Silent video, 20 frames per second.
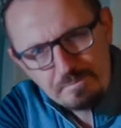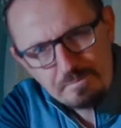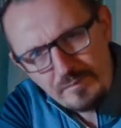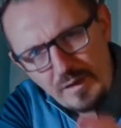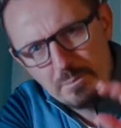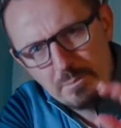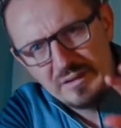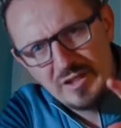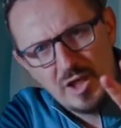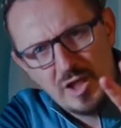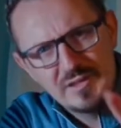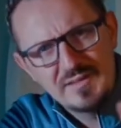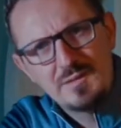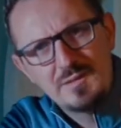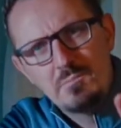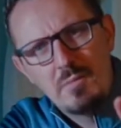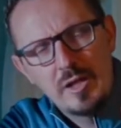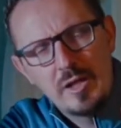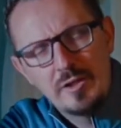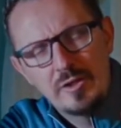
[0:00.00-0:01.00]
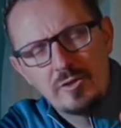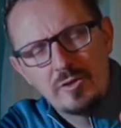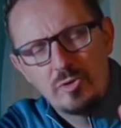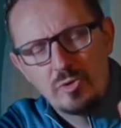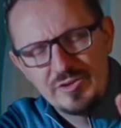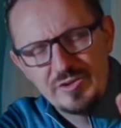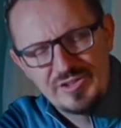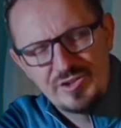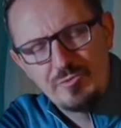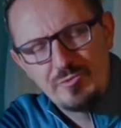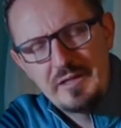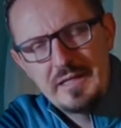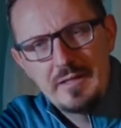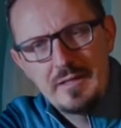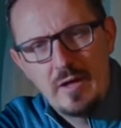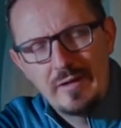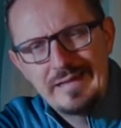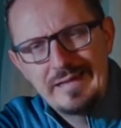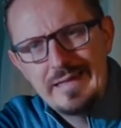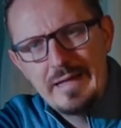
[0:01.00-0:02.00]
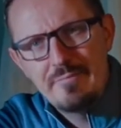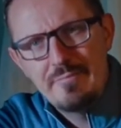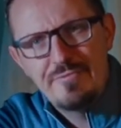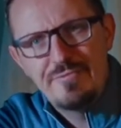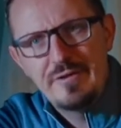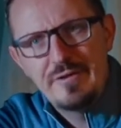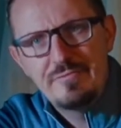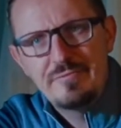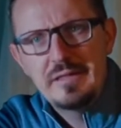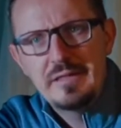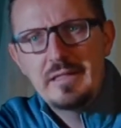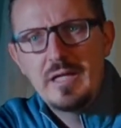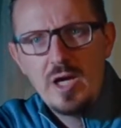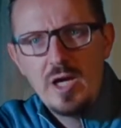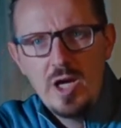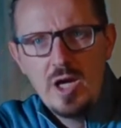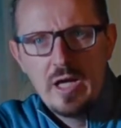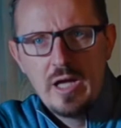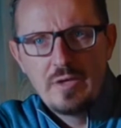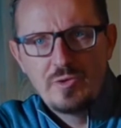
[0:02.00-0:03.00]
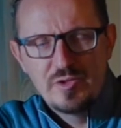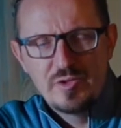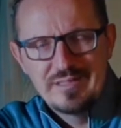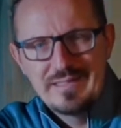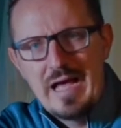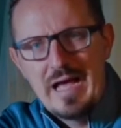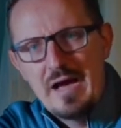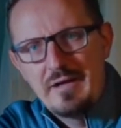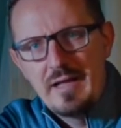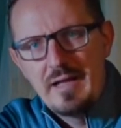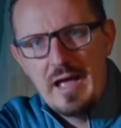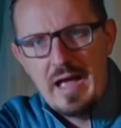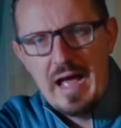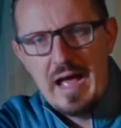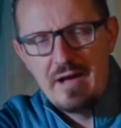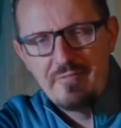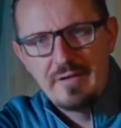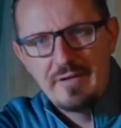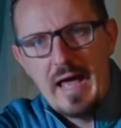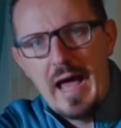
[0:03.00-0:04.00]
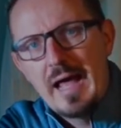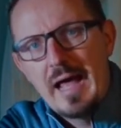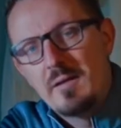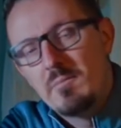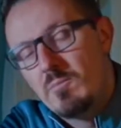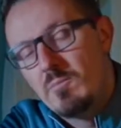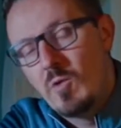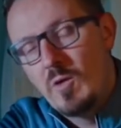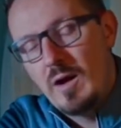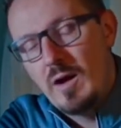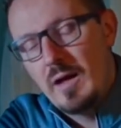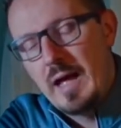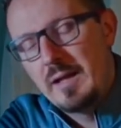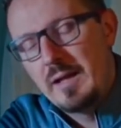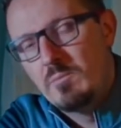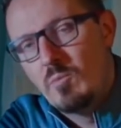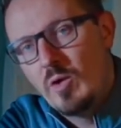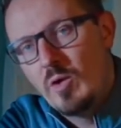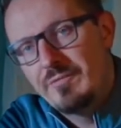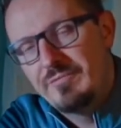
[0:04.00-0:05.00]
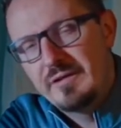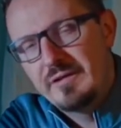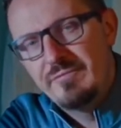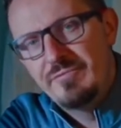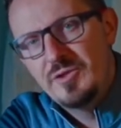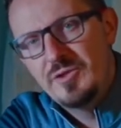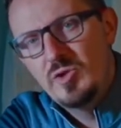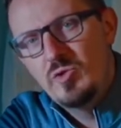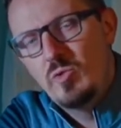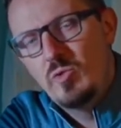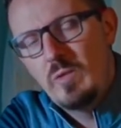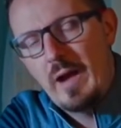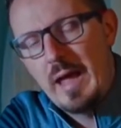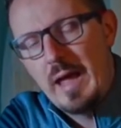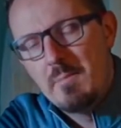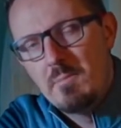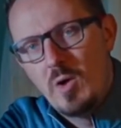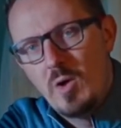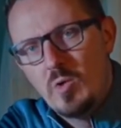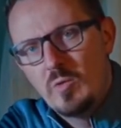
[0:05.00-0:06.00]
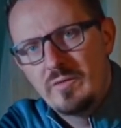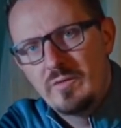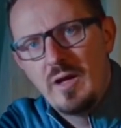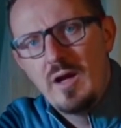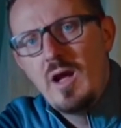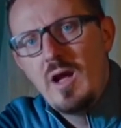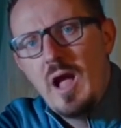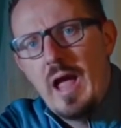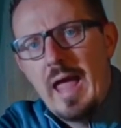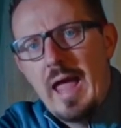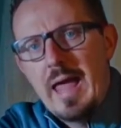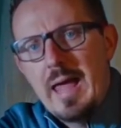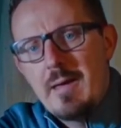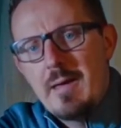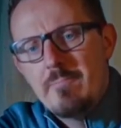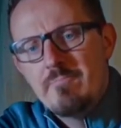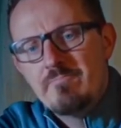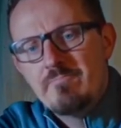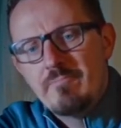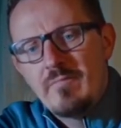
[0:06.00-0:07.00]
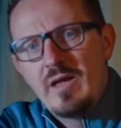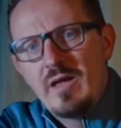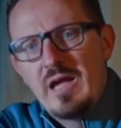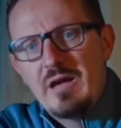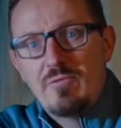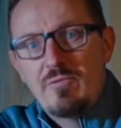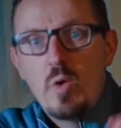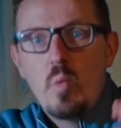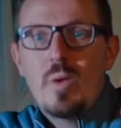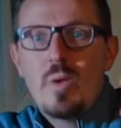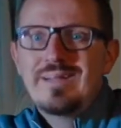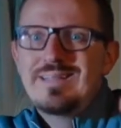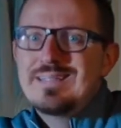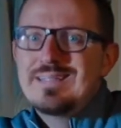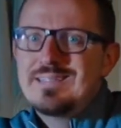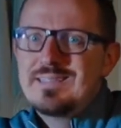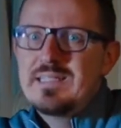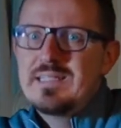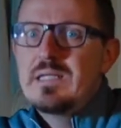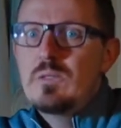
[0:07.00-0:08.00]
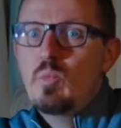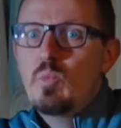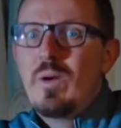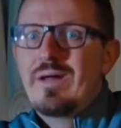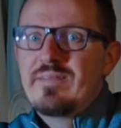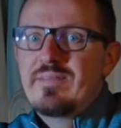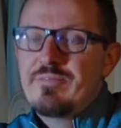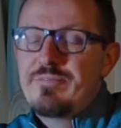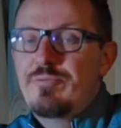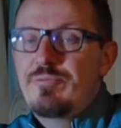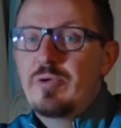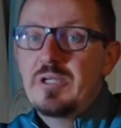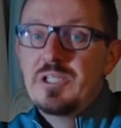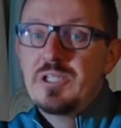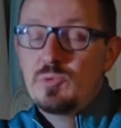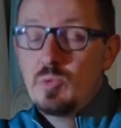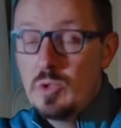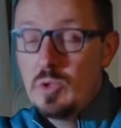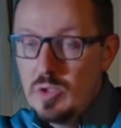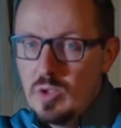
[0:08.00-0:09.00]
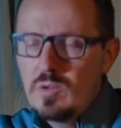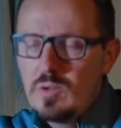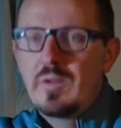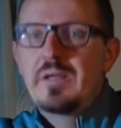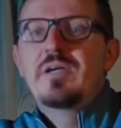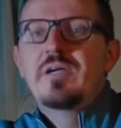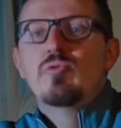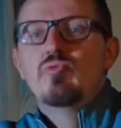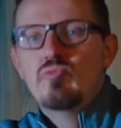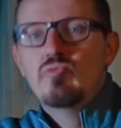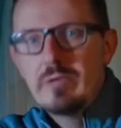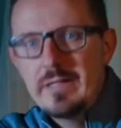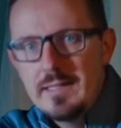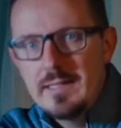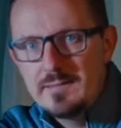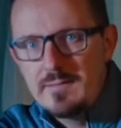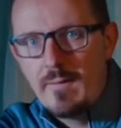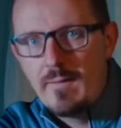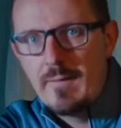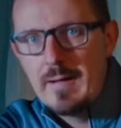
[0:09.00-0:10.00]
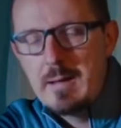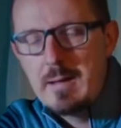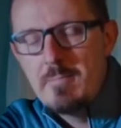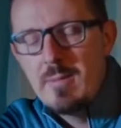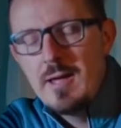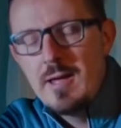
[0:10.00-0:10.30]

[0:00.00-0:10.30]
because the monitor or screen on the M50 doesn't have an anamorphic view mode. If I want to see what the footage will look like in real time